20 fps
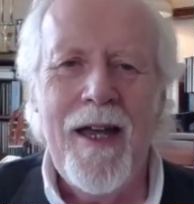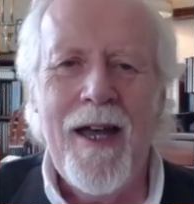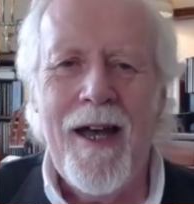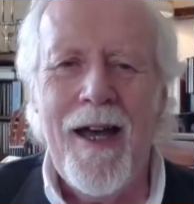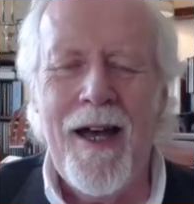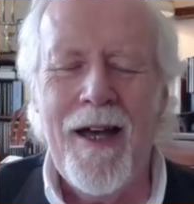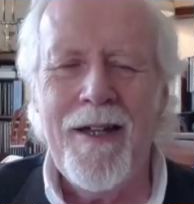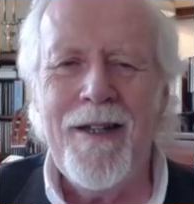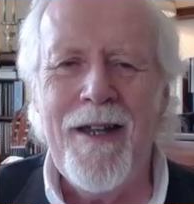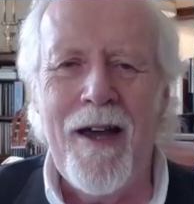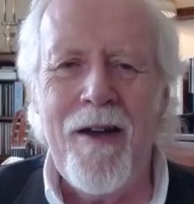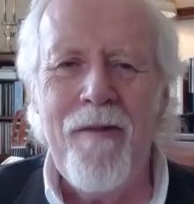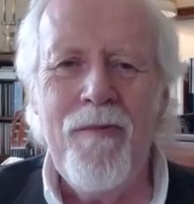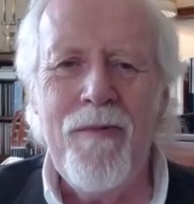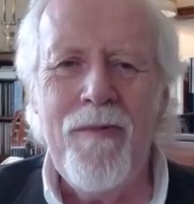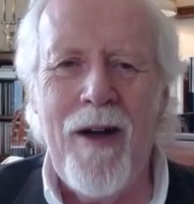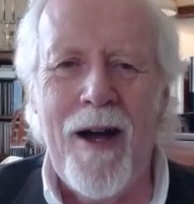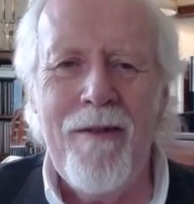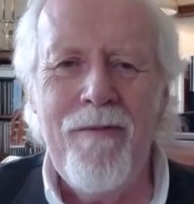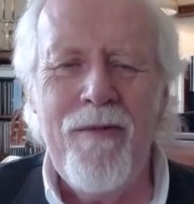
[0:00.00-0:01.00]
Yeah. And
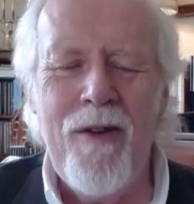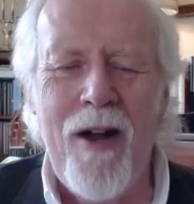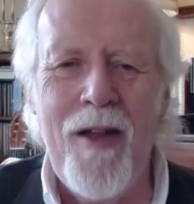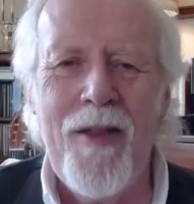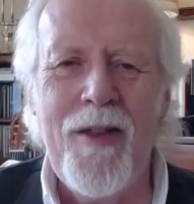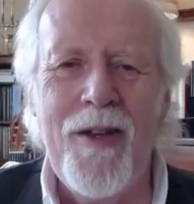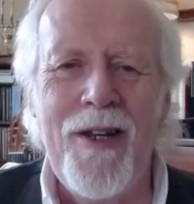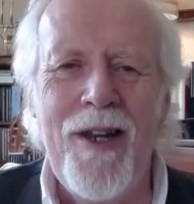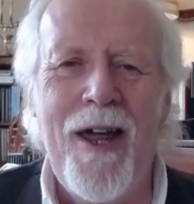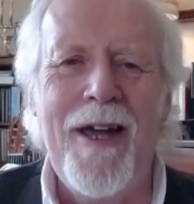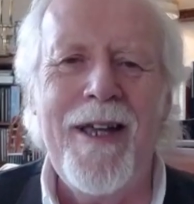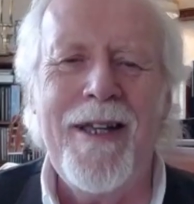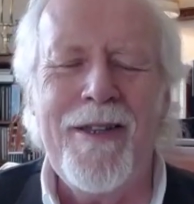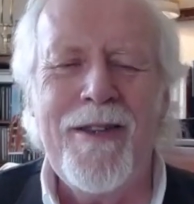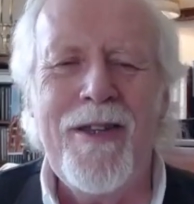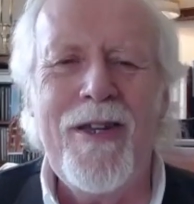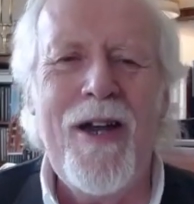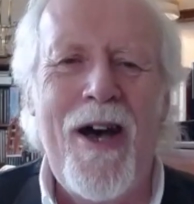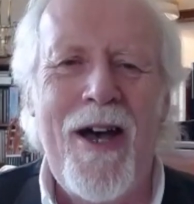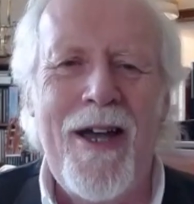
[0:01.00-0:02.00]
I rather like
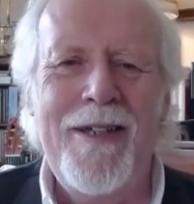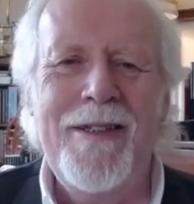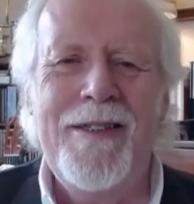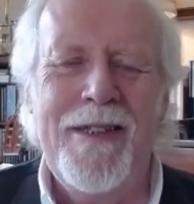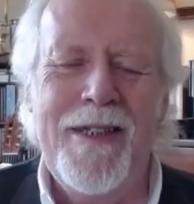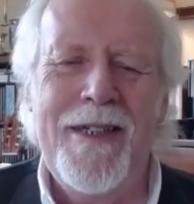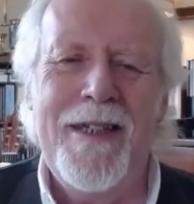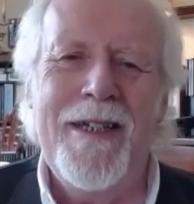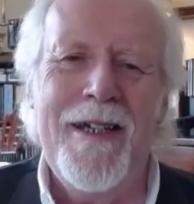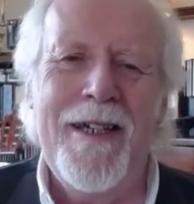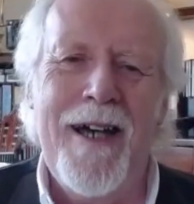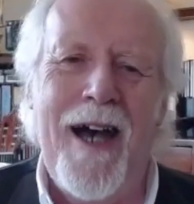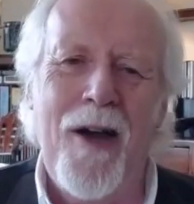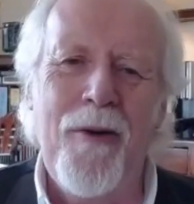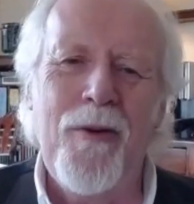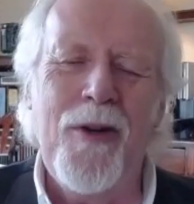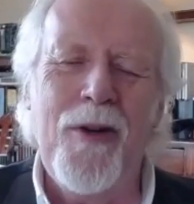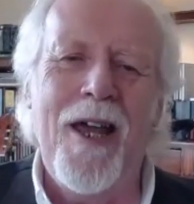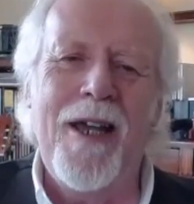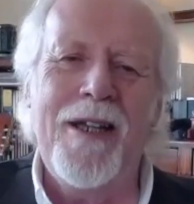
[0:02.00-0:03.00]
the idea. I
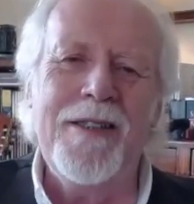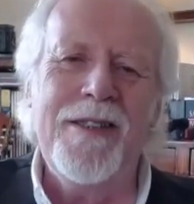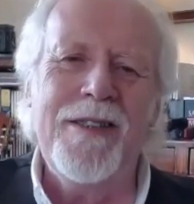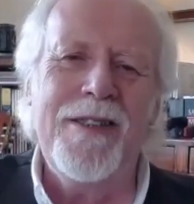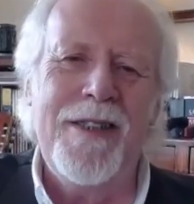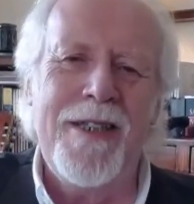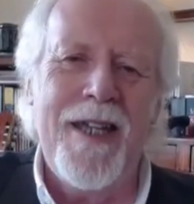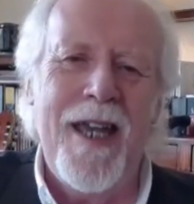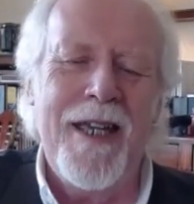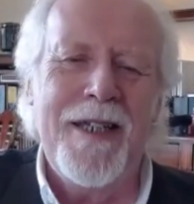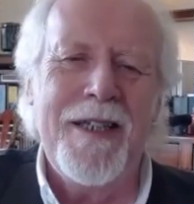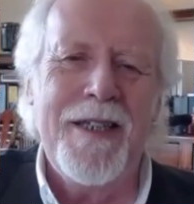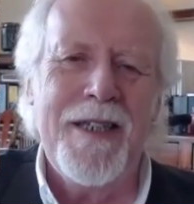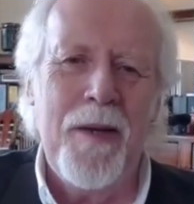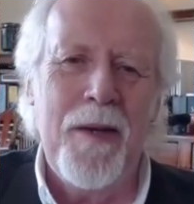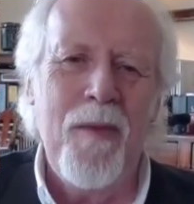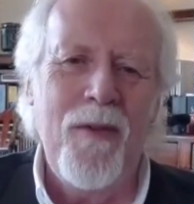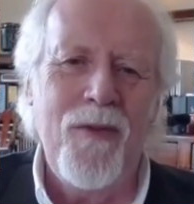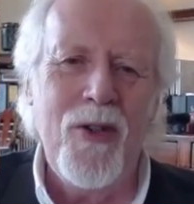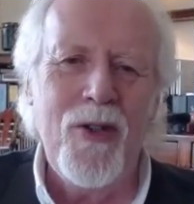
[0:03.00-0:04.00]
would like to take
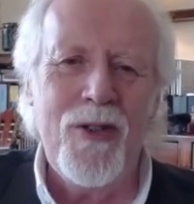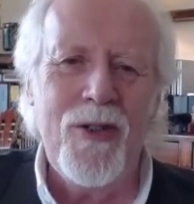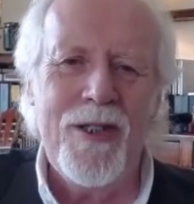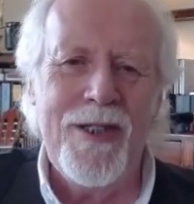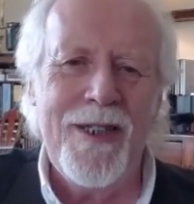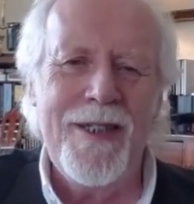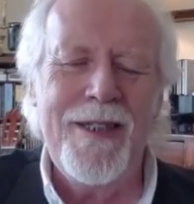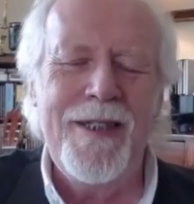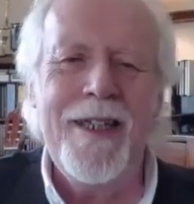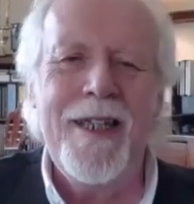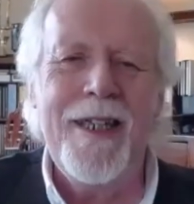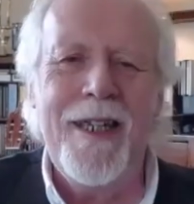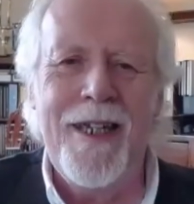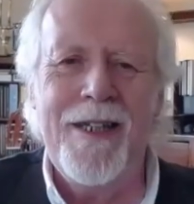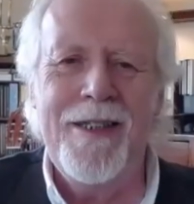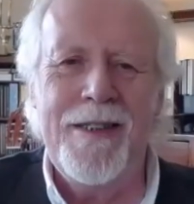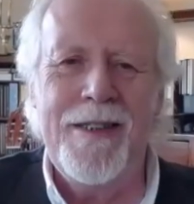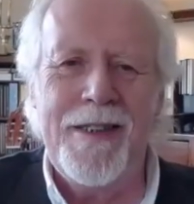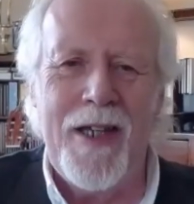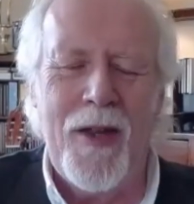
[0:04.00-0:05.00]
some of your city
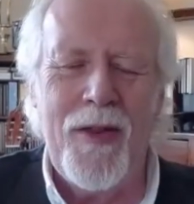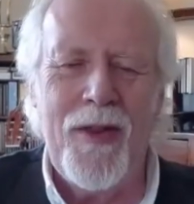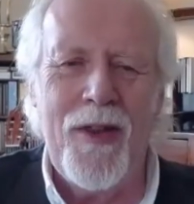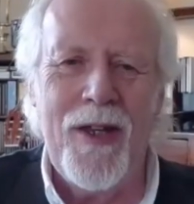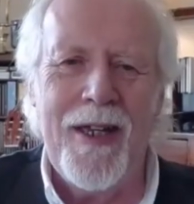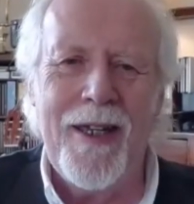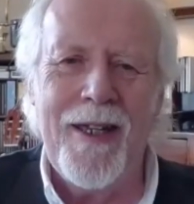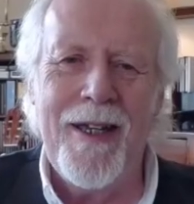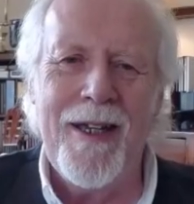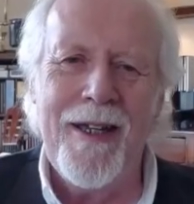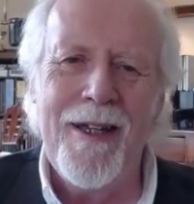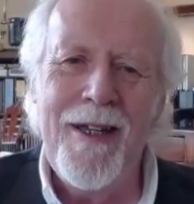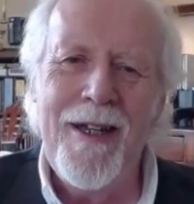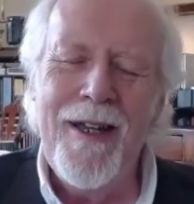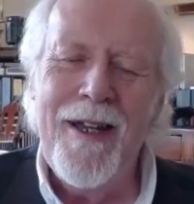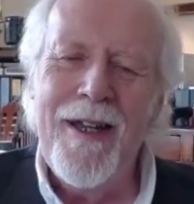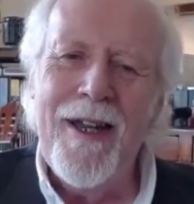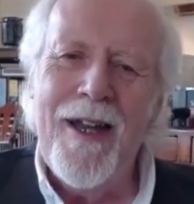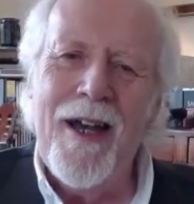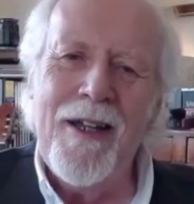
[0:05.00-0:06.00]
kids, I think,
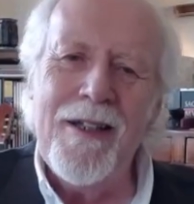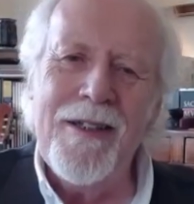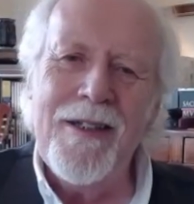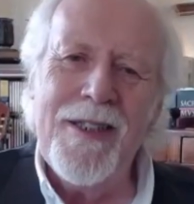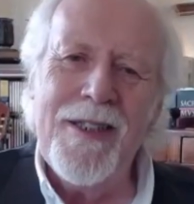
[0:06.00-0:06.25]
and